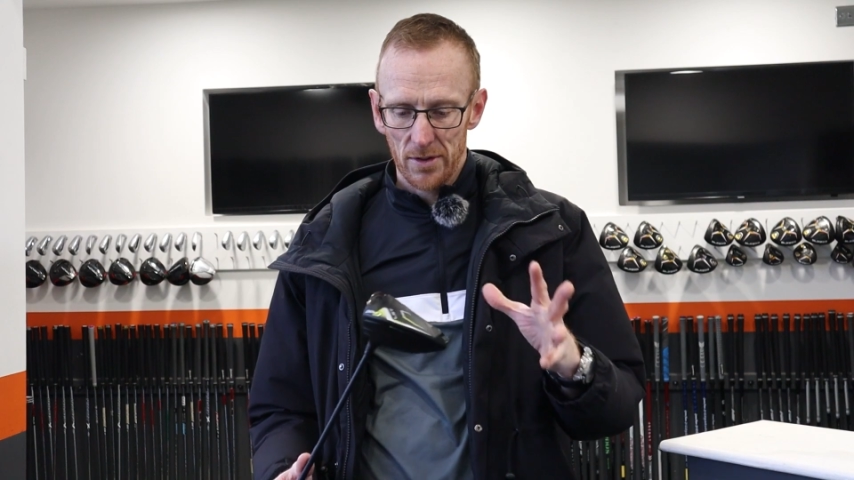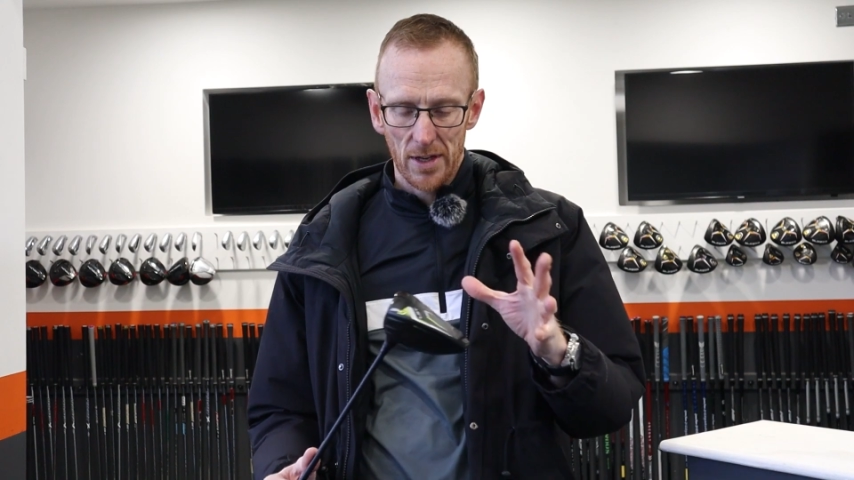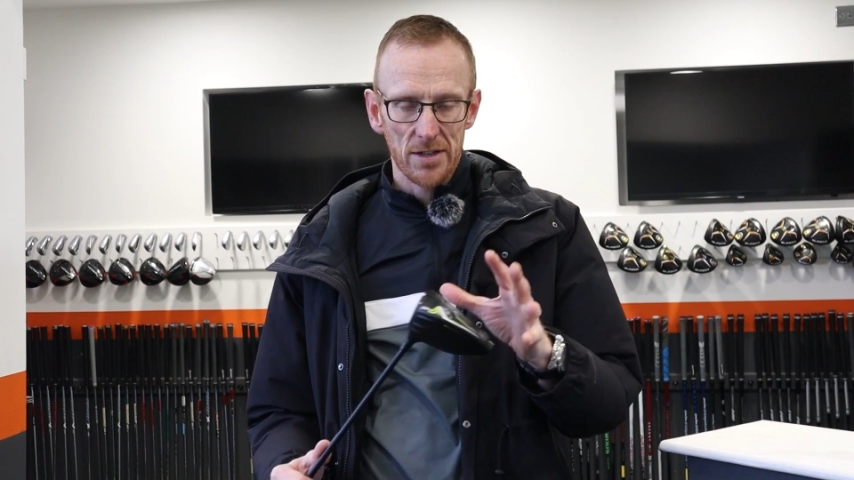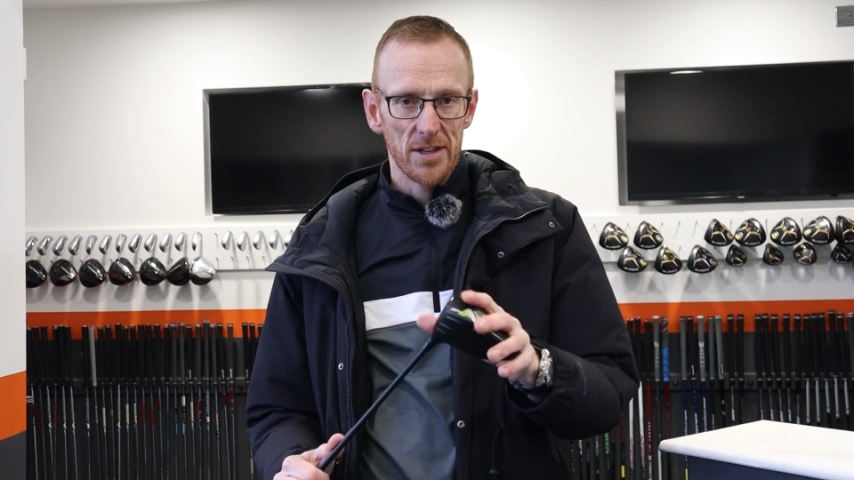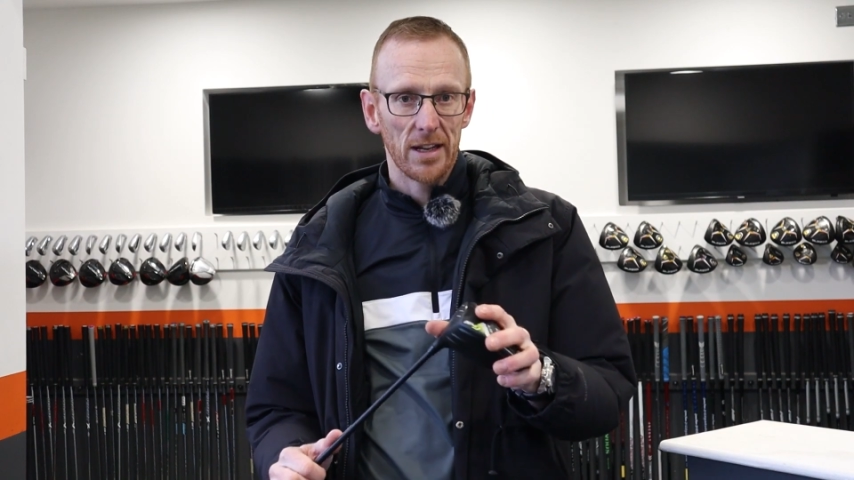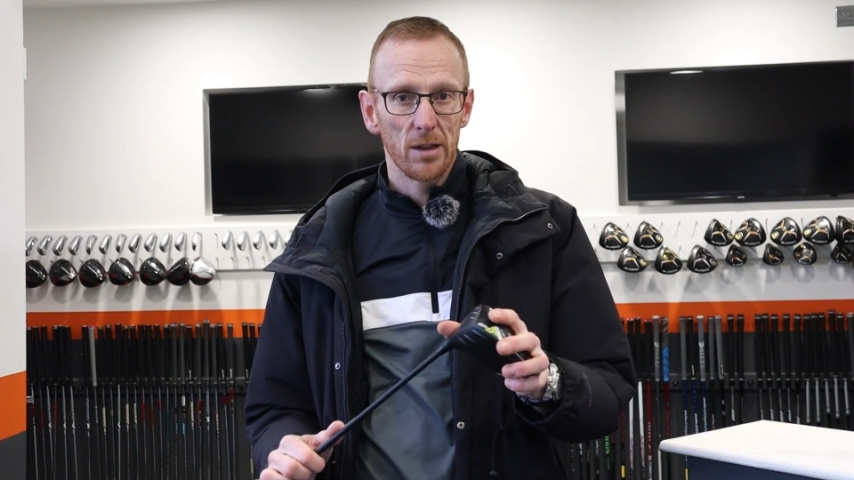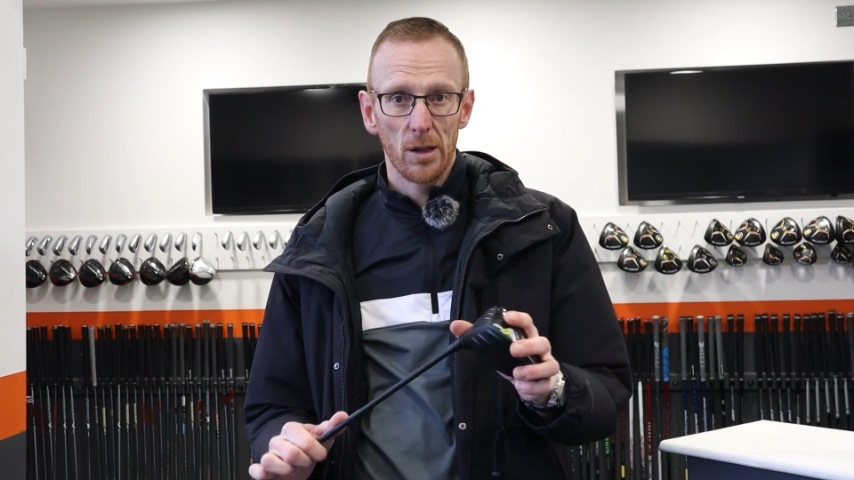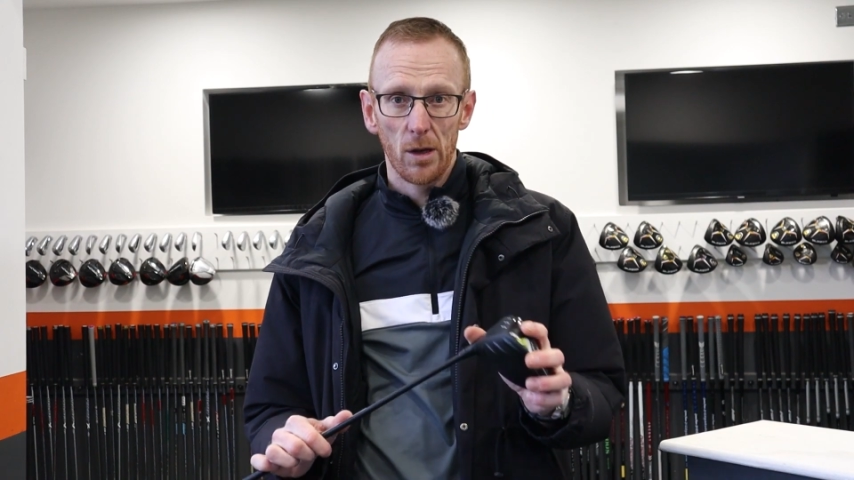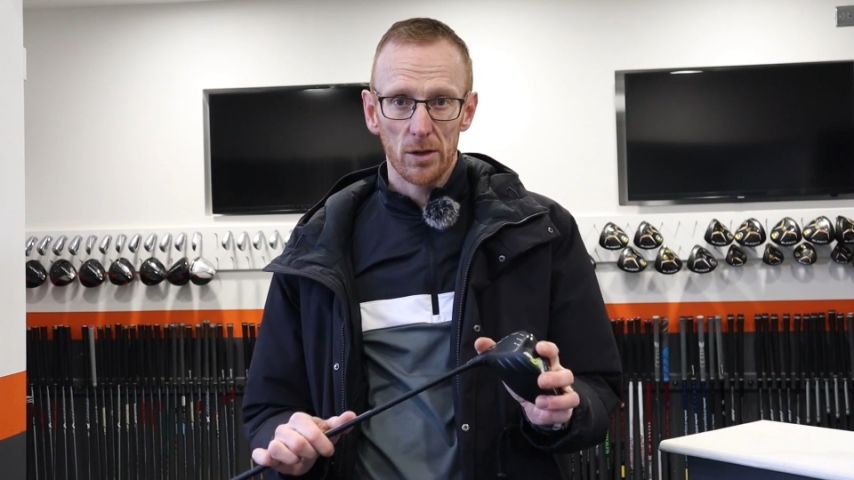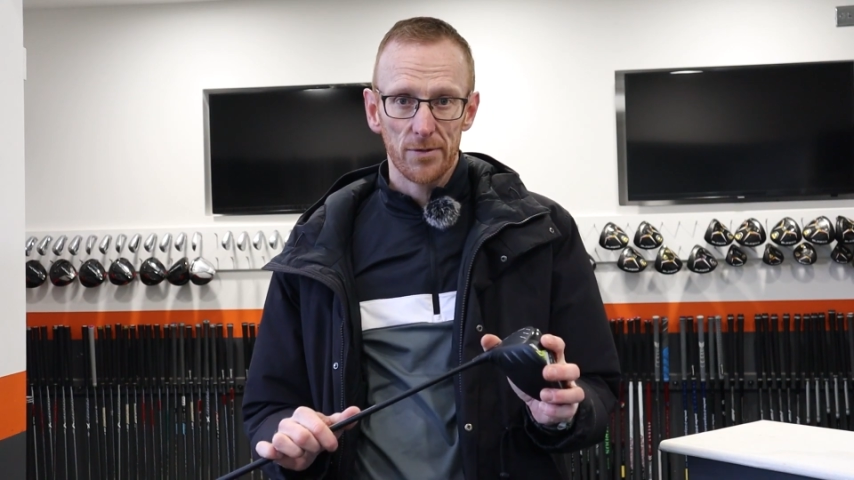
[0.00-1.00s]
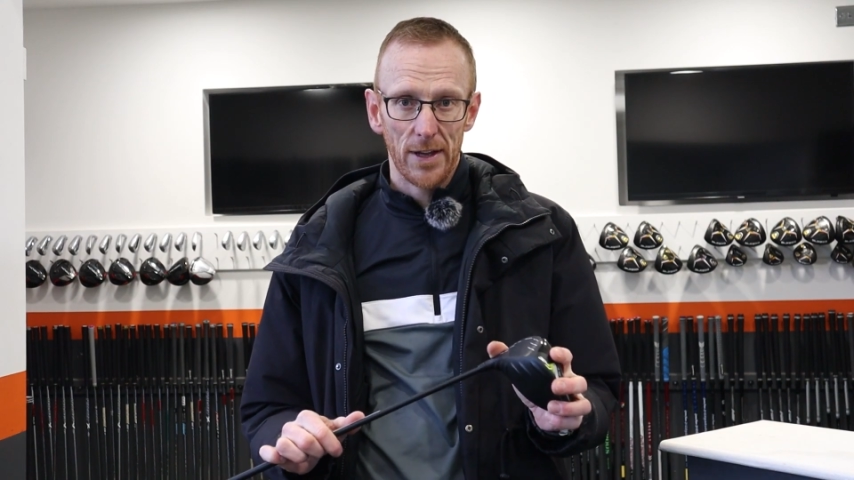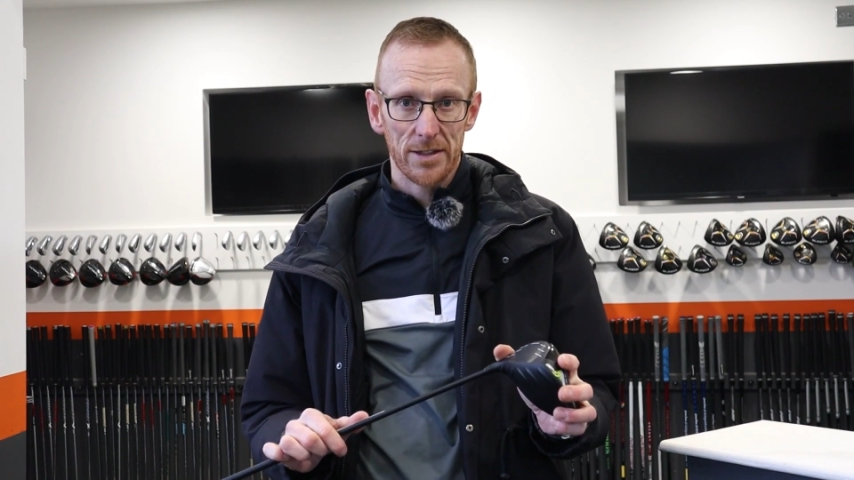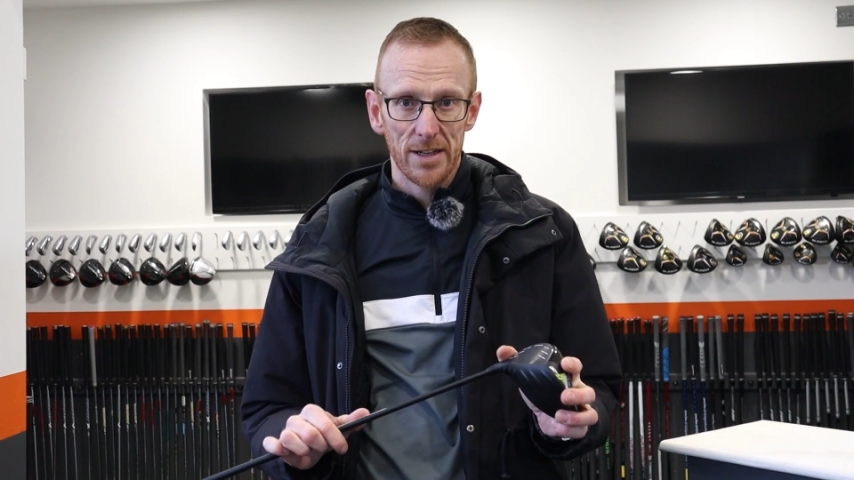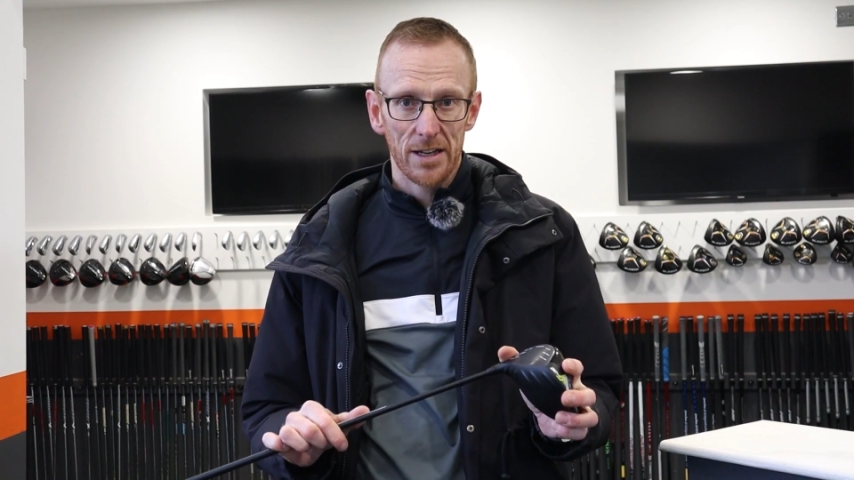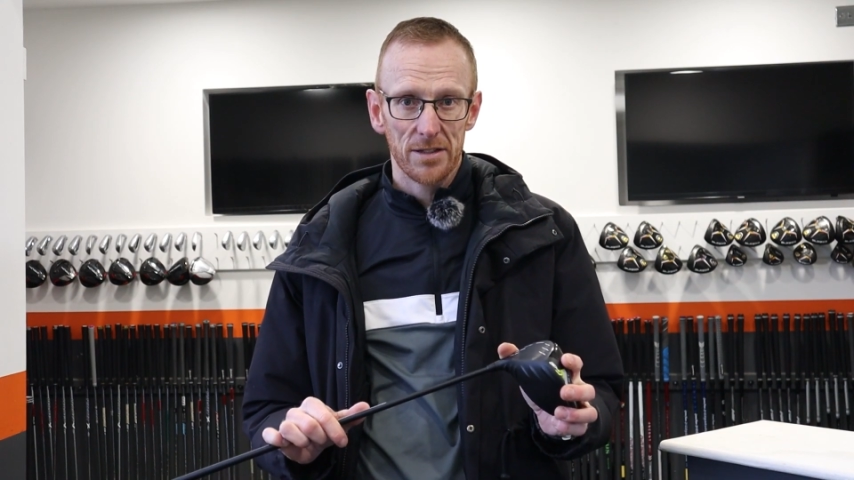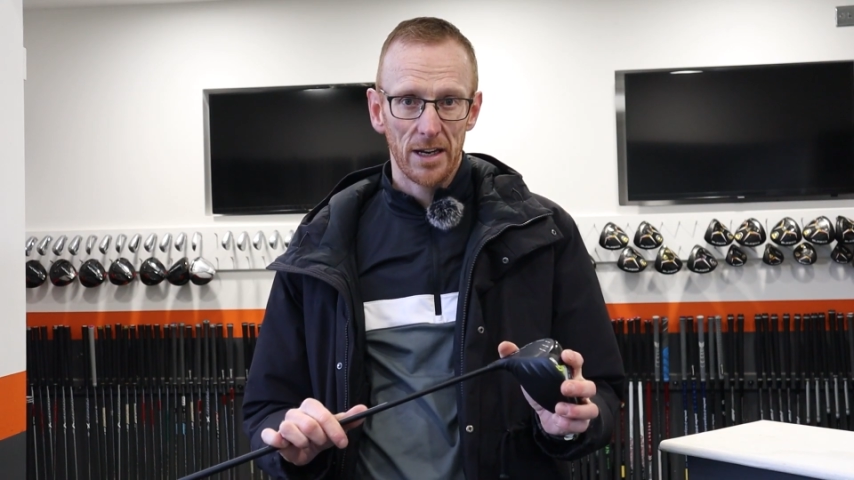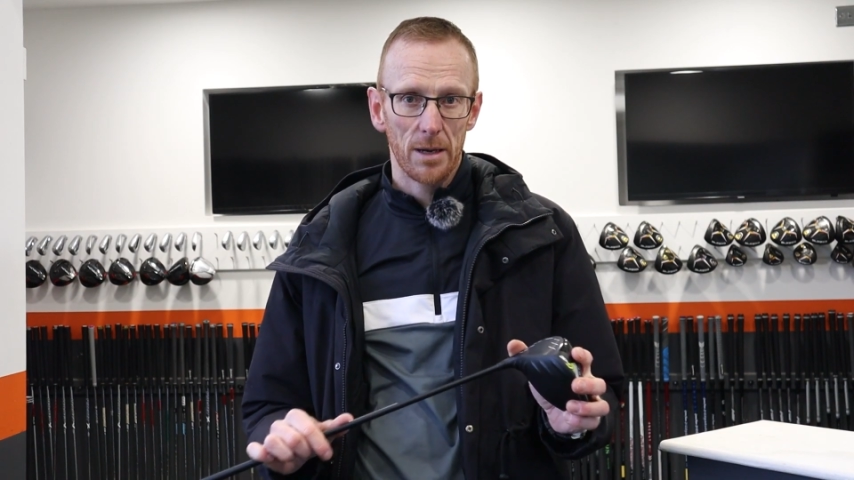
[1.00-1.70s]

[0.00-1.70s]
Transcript: This thing looks fantastic